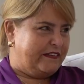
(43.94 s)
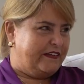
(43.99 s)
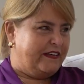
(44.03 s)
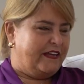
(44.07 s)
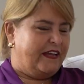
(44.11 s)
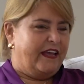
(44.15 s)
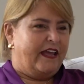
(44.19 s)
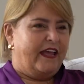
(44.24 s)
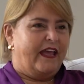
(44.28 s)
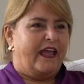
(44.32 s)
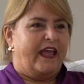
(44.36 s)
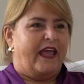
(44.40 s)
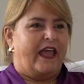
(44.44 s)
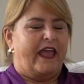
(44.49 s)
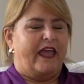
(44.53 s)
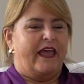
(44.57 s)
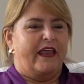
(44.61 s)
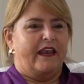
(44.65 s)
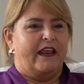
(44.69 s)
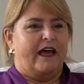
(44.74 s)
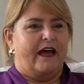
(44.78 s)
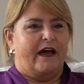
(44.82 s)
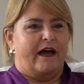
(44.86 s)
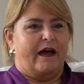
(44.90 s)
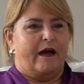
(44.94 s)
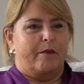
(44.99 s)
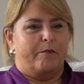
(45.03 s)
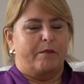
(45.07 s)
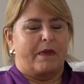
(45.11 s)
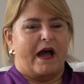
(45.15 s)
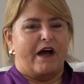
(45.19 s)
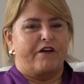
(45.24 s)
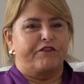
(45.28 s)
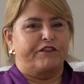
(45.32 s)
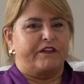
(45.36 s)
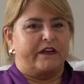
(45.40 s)
Mm-hmm. And um,
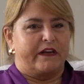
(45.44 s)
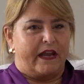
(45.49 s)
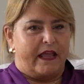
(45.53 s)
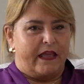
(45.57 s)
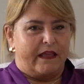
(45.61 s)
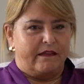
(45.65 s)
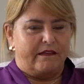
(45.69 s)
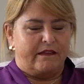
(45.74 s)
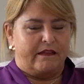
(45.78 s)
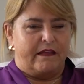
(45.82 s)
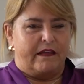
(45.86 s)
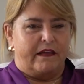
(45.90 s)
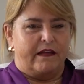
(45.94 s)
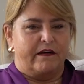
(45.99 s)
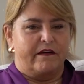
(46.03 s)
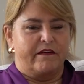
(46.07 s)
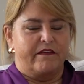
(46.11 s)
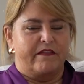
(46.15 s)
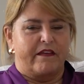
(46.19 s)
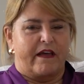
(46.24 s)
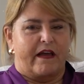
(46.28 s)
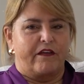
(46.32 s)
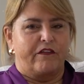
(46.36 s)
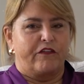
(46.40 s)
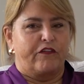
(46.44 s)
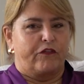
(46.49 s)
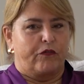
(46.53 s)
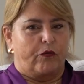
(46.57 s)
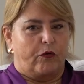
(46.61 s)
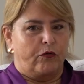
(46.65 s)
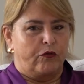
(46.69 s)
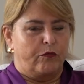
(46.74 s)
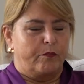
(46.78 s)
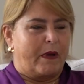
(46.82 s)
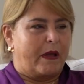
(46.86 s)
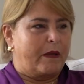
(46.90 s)
after eight years, I
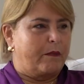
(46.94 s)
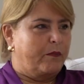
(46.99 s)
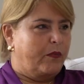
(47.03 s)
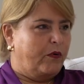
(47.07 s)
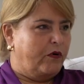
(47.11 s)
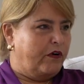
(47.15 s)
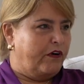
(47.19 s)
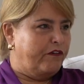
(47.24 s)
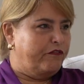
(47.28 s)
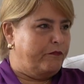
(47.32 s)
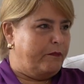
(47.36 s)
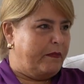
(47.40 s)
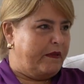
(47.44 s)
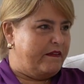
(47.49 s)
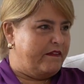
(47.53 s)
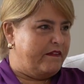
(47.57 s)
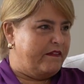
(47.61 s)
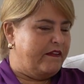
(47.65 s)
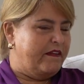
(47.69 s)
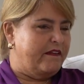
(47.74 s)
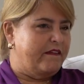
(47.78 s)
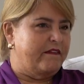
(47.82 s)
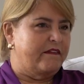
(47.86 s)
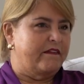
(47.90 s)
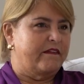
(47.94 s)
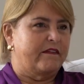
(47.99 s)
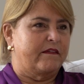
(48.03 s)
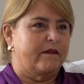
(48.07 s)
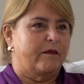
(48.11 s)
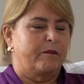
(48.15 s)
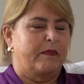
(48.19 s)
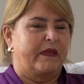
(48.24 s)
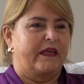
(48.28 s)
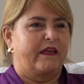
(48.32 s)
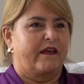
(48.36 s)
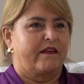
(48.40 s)
sold my book of
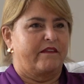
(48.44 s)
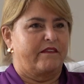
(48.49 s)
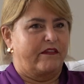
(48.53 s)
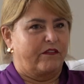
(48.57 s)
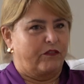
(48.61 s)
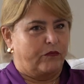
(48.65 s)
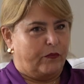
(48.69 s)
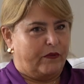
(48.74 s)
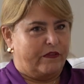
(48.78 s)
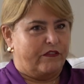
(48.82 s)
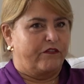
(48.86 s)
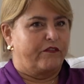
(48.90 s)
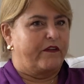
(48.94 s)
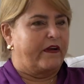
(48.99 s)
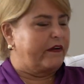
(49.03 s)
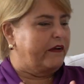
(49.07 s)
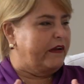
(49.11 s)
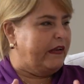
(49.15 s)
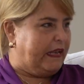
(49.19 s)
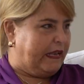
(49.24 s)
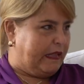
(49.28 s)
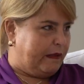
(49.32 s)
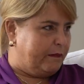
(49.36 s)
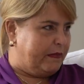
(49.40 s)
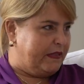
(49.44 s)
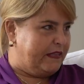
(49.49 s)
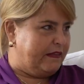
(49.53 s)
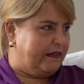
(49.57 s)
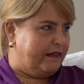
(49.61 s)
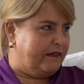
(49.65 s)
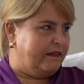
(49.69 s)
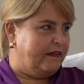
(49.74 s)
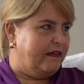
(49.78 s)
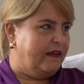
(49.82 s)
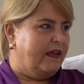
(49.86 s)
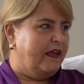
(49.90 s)
business because it was very
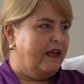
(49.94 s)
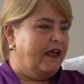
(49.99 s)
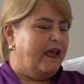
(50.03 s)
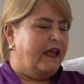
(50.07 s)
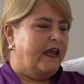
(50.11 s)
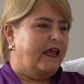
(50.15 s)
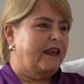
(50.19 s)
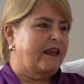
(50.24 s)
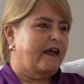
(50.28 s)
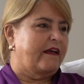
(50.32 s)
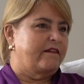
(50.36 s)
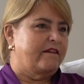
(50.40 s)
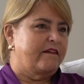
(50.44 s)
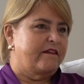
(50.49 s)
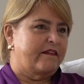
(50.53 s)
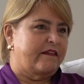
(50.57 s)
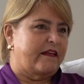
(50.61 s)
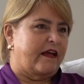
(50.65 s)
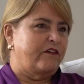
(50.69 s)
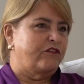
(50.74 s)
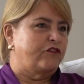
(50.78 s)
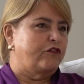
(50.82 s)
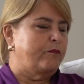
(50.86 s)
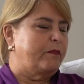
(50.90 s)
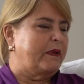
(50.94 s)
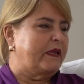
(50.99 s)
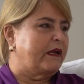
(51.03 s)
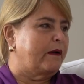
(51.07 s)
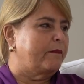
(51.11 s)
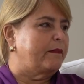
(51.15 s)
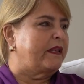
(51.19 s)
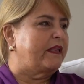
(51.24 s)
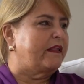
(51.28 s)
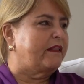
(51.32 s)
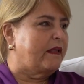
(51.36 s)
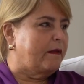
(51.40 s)
limited. And I decided to
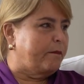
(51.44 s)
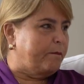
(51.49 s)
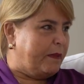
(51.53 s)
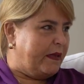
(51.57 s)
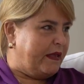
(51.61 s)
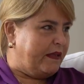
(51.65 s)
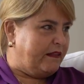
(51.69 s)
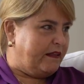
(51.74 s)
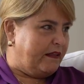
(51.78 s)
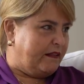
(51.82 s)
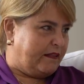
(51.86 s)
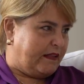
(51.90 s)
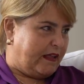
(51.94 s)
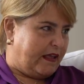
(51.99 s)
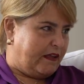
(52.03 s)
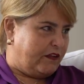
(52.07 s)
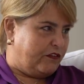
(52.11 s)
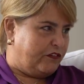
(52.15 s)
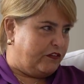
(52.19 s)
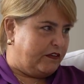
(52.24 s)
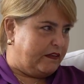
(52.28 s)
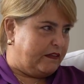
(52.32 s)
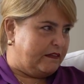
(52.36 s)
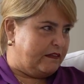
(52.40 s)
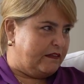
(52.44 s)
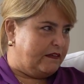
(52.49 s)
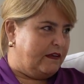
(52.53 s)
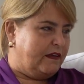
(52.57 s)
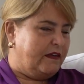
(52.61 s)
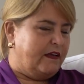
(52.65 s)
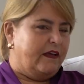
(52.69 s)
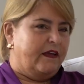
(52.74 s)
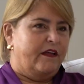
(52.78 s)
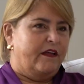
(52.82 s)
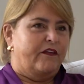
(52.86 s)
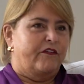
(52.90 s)
become an independent agent.
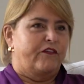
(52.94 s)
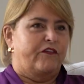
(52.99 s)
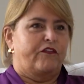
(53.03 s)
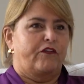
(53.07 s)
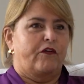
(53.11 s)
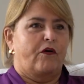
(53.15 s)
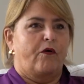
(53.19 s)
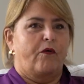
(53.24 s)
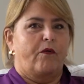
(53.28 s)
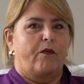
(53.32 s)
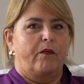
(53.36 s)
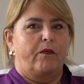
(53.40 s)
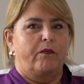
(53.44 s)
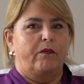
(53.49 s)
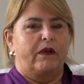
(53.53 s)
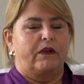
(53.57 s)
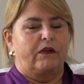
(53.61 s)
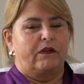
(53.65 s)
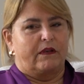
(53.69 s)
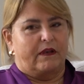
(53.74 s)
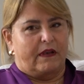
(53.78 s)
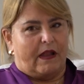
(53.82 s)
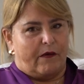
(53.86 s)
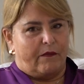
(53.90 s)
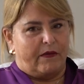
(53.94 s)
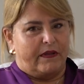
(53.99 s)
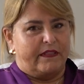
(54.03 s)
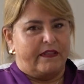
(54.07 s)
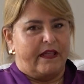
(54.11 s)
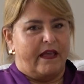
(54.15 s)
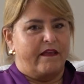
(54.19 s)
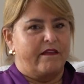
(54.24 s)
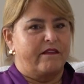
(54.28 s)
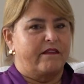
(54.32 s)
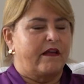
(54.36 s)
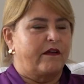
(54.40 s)
So
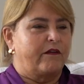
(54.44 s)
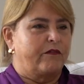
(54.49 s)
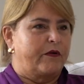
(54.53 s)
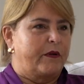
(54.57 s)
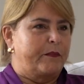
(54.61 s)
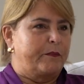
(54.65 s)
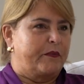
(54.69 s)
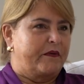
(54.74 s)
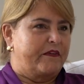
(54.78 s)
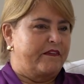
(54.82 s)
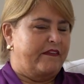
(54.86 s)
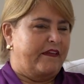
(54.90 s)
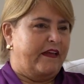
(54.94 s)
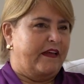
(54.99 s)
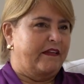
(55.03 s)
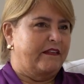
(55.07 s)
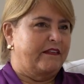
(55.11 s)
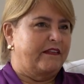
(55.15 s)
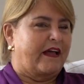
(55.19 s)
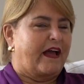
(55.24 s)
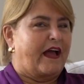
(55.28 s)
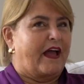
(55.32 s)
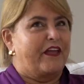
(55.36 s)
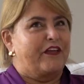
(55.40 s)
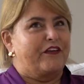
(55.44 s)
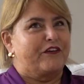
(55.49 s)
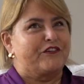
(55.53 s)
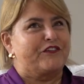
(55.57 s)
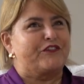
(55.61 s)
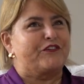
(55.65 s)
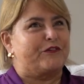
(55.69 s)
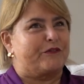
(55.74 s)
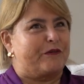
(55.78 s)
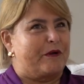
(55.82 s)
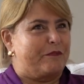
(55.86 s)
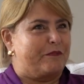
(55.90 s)
nowadays I represent, I
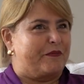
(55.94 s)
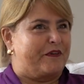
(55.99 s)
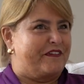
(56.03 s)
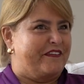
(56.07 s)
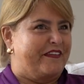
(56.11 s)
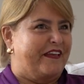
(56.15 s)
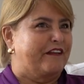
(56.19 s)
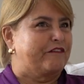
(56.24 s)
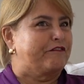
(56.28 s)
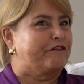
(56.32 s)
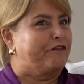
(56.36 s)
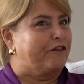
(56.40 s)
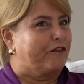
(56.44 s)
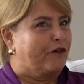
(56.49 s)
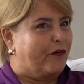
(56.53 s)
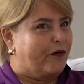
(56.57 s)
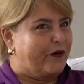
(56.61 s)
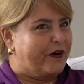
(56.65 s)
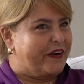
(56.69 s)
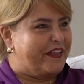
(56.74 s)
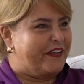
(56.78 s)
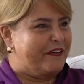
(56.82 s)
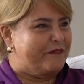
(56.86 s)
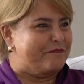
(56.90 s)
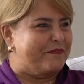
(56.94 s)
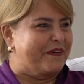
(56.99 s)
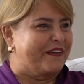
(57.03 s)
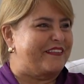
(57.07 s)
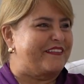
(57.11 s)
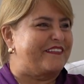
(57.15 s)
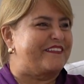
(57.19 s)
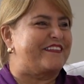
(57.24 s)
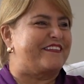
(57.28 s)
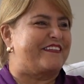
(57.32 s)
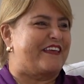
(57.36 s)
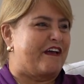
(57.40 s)
used to represent 40,
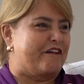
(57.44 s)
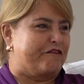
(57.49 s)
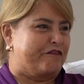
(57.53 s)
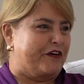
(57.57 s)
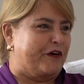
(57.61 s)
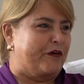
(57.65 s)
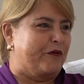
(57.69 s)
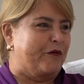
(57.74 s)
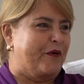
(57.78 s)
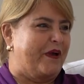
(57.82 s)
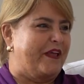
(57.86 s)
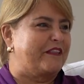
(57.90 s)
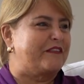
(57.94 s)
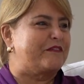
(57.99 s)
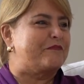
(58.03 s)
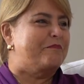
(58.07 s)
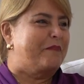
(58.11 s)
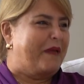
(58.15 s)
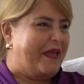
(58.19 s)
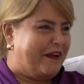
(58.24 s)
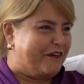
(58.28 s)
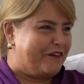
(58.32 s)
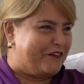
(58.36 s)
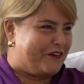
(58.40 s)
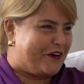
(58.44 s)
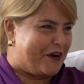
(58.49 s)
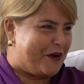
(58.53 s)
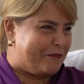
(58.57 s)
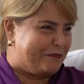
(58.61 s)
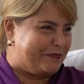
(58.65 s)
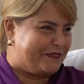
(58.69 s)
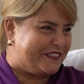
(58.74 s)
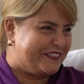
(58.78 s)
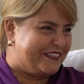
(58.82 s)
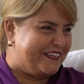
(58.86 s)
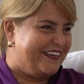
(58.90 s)
but several went
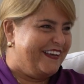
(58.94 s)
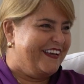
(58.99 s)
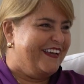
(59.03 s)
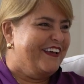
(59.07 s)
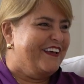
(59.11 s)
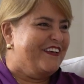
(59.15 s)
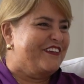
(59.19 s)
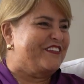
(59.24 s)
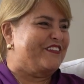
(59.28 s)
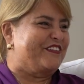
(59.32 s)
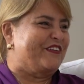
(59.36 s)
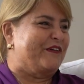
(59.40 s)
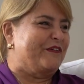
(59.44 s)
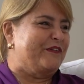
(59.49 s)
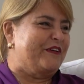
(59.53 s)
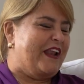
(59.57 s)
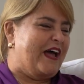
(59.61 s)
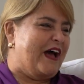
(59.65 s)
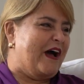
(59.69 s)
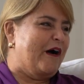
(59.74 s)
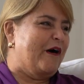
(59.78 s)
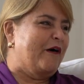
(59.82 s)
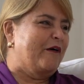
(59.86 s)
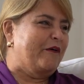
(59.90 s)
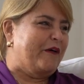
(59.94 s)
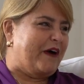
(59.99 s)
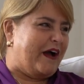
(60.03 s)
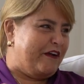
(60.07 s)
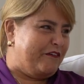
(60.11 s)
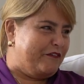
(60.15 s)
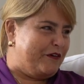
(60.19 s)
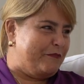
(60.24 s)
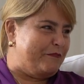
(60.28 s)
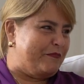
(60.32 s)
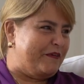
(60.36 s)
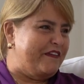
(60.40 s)
bankrupt. So now I
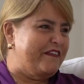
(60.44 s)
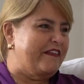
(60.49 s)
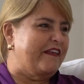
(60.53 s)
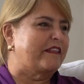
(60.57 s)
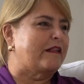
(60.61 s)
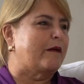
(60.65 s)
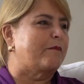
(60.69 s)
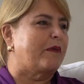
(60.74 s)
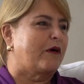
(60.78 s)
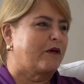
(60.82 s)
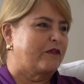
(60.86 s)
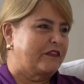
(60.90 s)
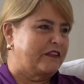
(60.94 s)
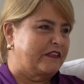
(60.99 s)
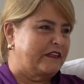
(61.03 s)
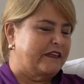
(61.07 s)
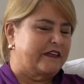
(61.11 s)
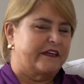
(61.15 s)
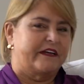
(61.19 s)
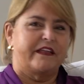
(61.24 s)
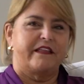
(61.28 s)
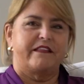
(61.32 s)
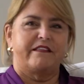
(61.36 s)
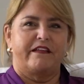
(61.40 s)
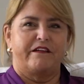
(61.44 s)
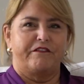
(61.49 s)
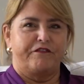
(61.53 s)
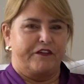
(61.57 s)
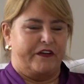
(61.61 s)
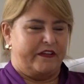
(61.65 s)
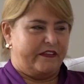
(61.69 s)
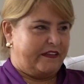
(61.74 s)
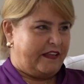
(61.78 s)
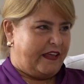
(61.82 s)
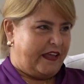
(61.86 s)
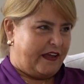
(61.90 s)
represent about 30
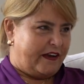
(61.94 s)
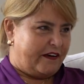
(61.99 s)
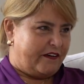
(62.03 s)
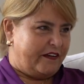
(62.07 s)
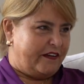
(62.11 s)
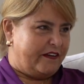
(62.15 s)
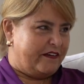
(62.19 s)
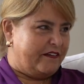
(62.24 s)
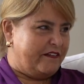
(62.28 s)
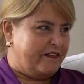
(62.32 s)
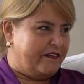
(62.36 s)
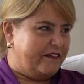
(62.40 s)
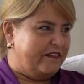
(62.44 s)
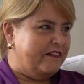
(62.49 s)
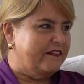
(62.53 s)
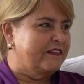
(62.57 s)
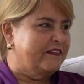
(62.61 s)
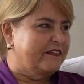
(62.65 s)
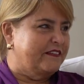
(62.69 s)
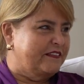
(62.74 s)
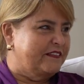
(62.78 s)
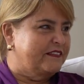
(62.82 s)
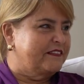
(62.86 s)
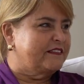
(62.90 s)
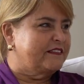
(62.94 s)
different carriers. Okay.